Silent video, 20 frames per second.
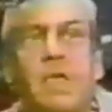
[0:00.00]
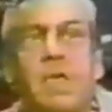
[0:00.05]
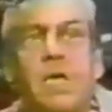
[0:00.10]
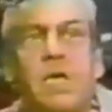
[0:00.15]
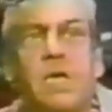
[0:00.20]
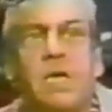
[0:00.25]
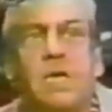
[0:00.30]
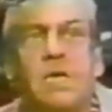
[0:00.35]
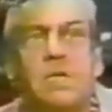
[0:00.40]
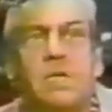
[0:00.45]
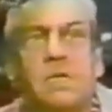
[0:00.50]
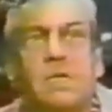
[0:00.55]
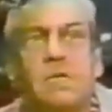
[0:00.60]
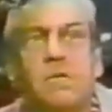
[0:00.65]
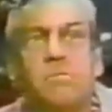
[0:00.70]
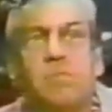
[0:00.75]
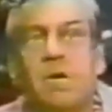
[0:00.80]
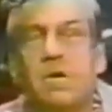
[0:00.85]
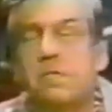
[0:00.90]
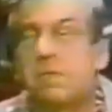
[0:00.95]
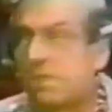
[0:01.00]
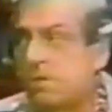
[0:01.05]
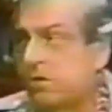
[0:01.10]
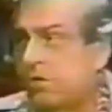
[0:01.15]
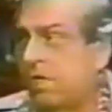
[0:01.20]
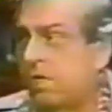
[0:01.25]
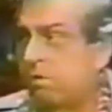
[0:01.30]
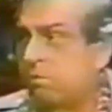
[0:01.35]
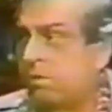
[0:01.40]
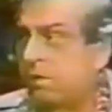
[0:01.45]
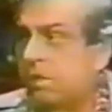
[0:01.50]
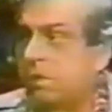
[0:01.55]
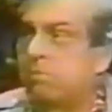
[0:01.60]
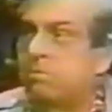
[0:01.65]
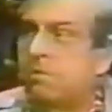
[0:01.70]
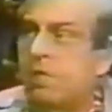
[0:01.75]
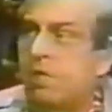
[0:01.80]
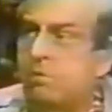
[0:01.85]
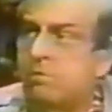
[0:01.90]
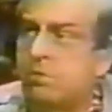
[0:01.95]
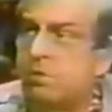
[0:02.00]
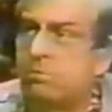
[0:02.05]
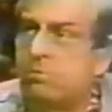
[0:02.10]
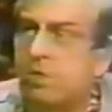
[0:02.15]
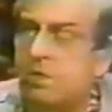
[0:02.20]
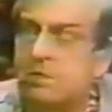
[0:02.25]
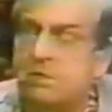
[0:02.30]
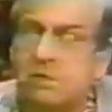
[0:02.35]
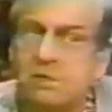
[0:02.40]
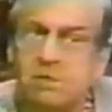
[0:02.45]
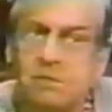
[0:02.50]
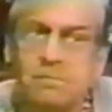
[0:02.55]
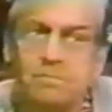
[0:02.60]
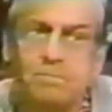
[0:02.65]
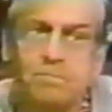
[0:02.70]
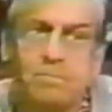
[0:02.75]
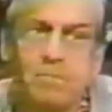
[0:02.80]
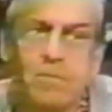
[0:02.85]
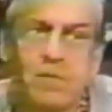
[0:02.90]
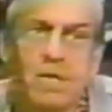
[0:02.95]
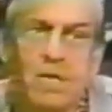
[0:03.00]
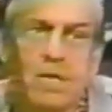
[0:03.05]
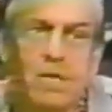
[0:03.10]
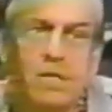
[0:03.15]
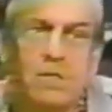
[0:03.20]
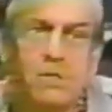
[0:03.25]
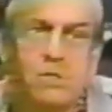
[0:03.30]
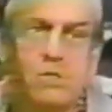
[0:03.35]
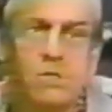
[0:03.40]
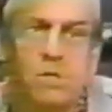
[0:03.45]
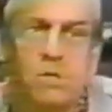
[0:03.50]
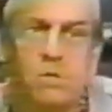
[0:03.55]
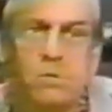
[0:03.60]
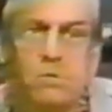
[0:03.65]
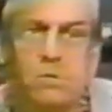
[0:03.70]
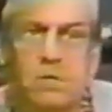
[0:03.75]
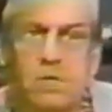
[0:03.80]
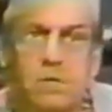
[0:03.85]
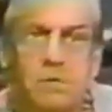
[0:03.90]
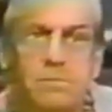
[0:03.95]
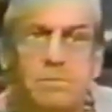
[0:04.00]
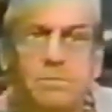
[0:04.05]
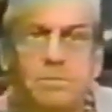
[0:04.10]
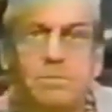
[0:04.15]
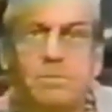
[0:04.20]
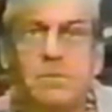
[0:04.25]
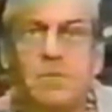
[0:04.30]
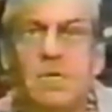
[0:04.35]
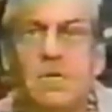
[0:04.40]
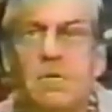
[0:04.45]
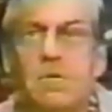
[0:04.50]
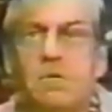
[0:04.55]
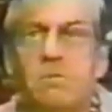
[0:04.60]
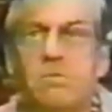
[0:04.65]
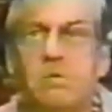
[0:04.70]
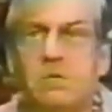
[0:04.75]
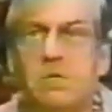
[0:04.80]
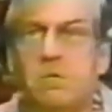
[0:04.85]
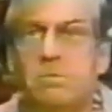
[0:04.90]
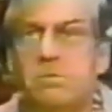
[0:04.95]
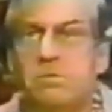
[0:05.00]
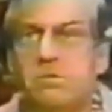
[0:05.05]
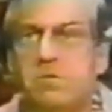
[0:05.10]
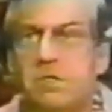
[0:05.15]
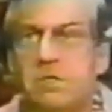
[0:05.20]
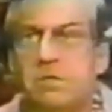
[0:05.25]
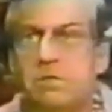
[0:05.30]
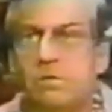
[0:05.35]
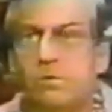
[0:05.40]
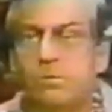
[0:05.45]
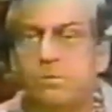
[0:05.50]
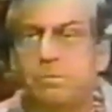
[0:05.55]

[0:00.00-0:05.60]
And uh, in fact, I stayed with him when I was in Washington. So uh, for a number of years.